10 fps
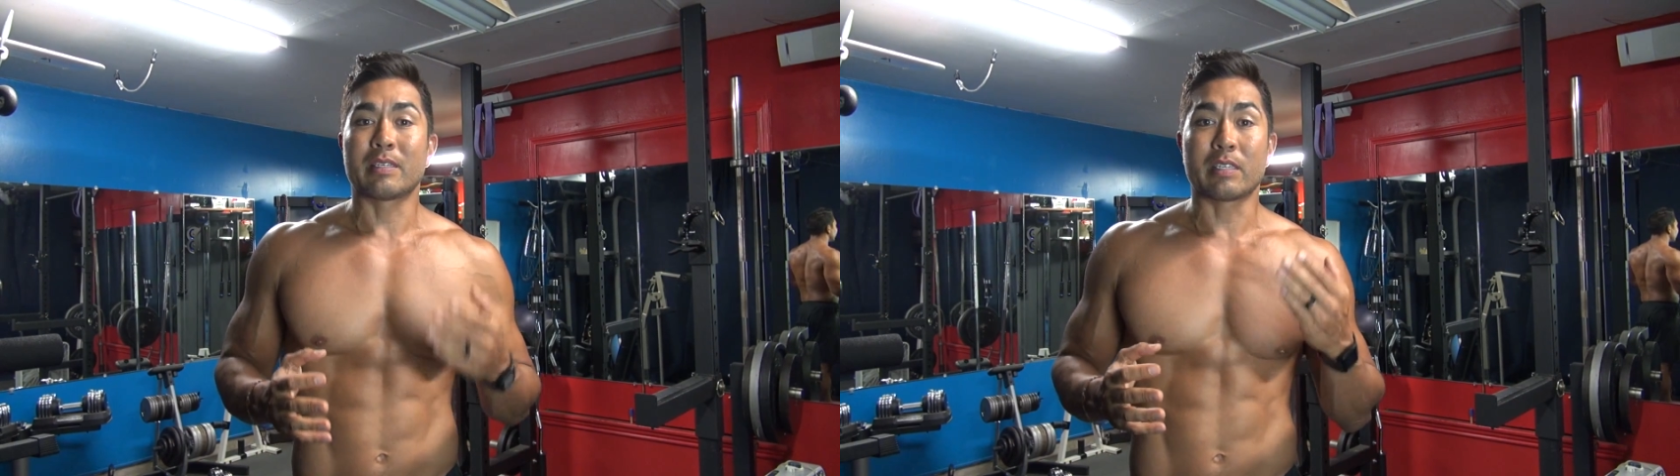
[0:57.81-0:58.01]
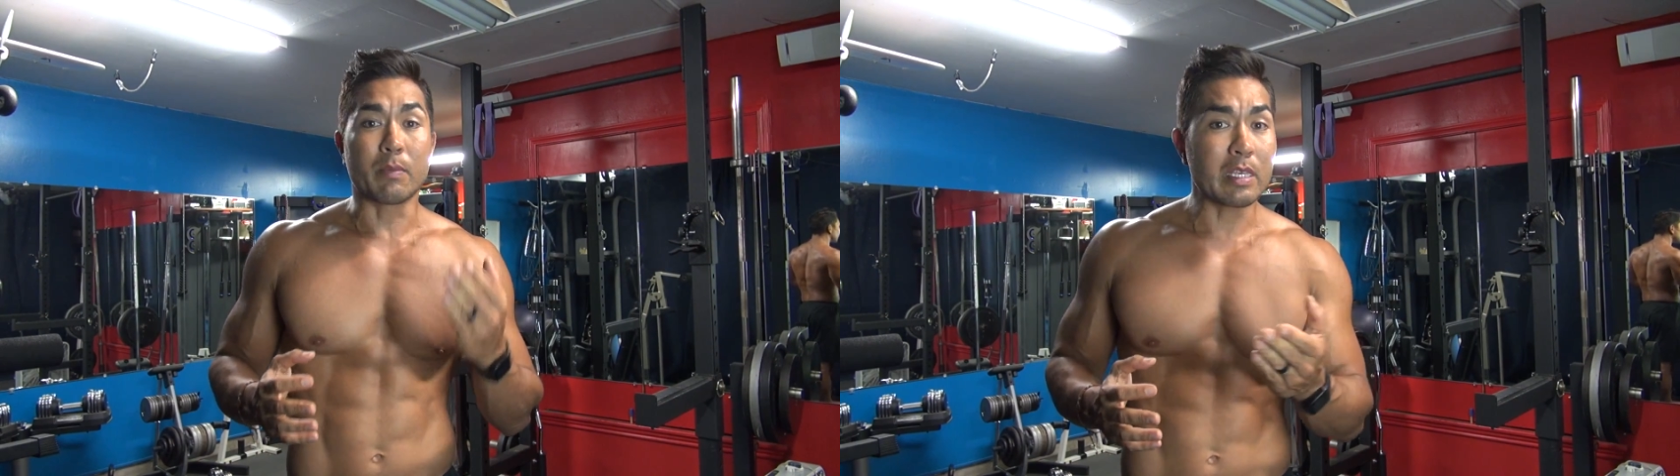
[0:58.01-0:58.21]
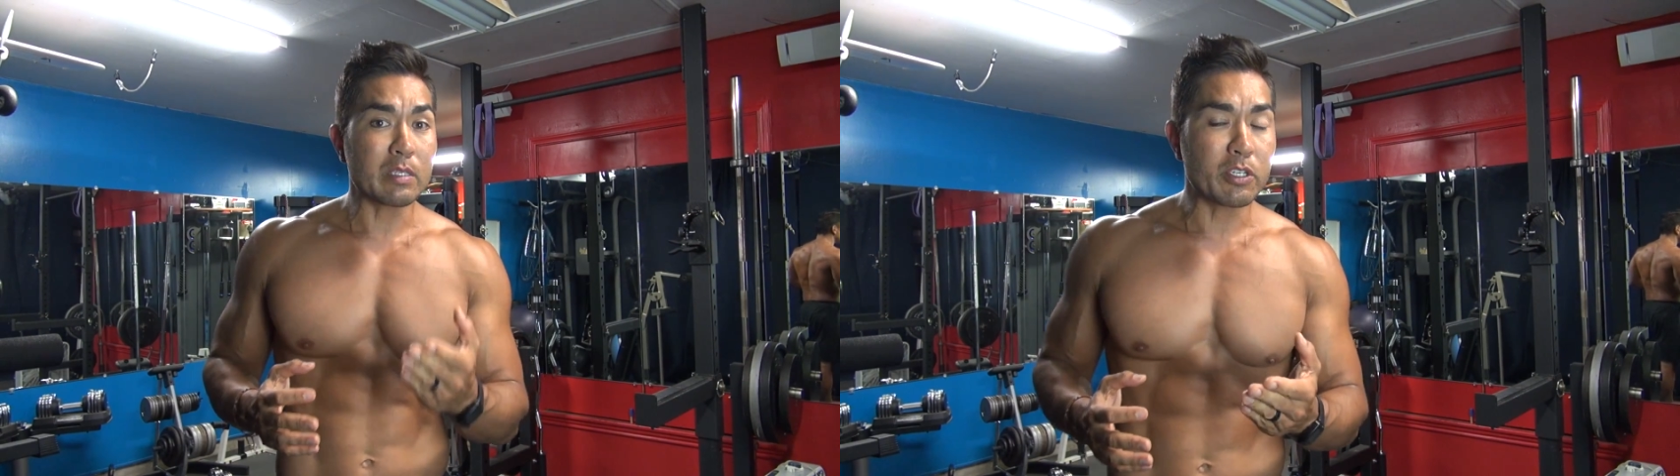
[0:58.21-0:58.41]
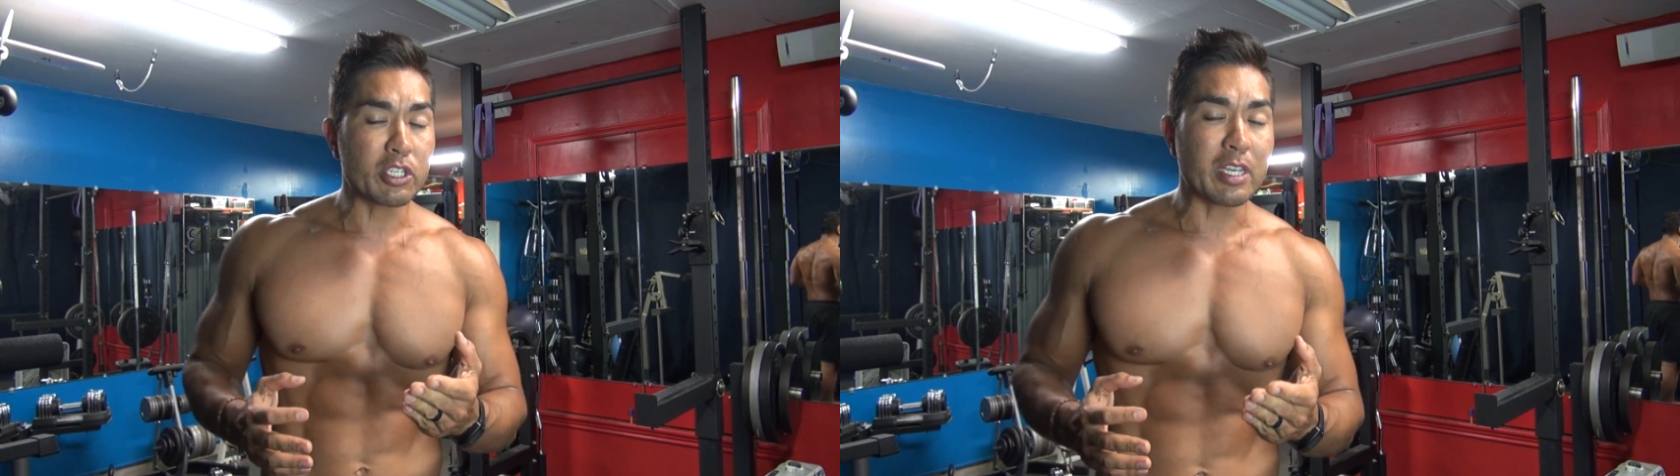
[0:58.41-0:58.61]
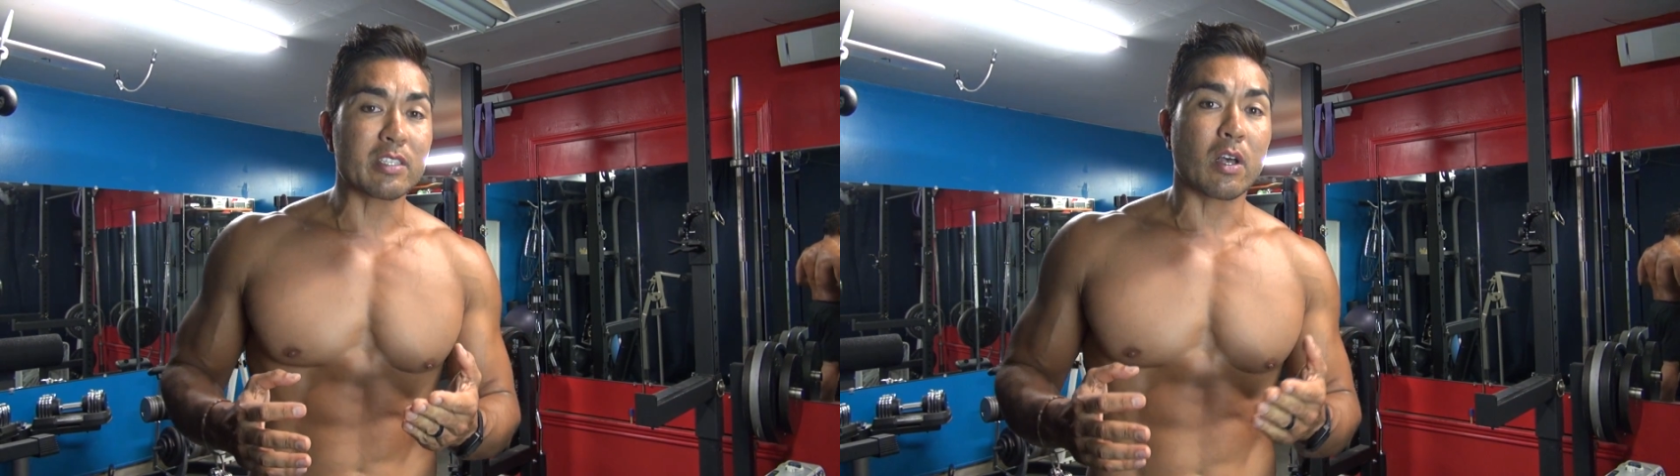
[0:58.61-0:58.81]
Some of these
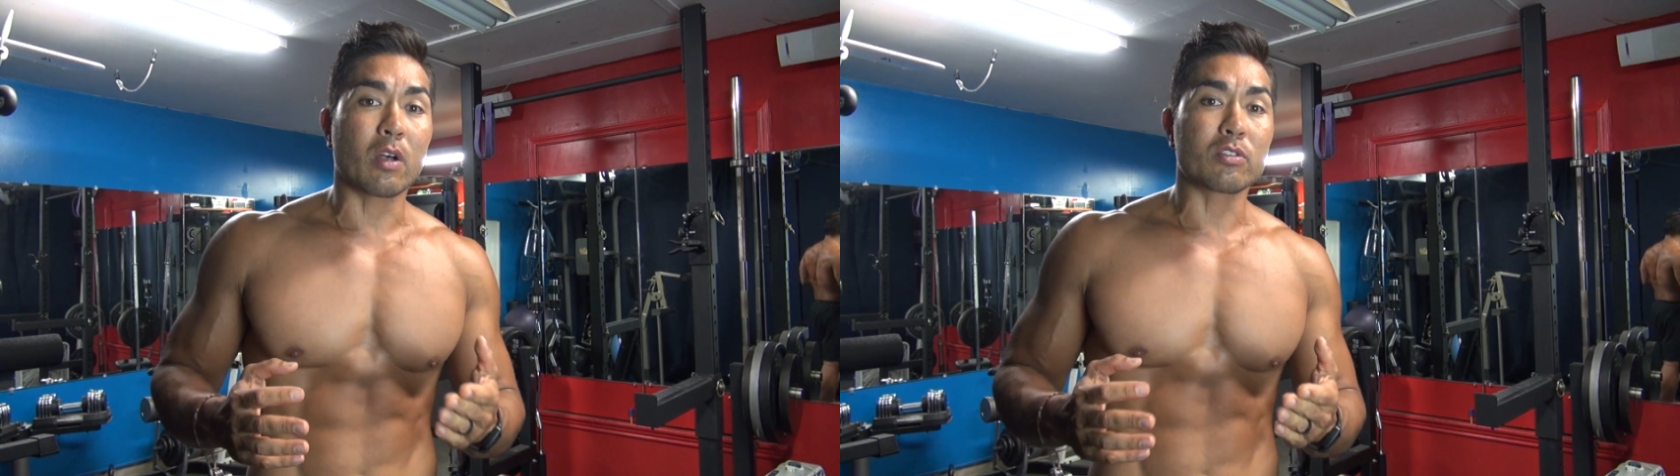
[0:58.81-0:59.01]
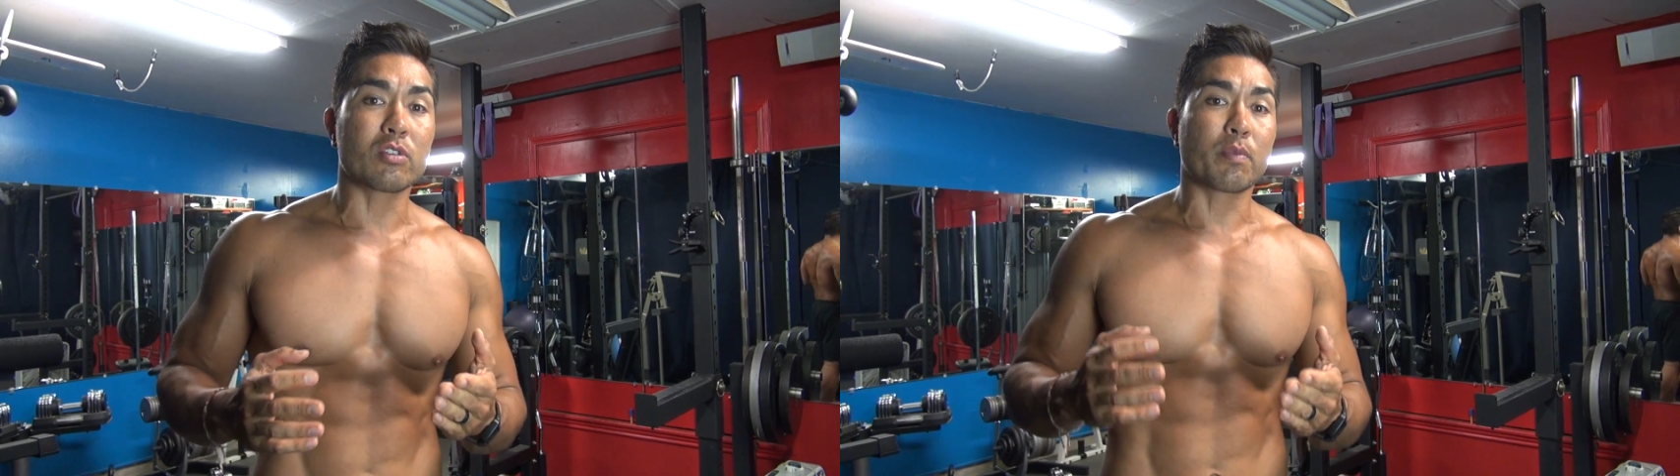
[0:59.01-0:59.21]
machines also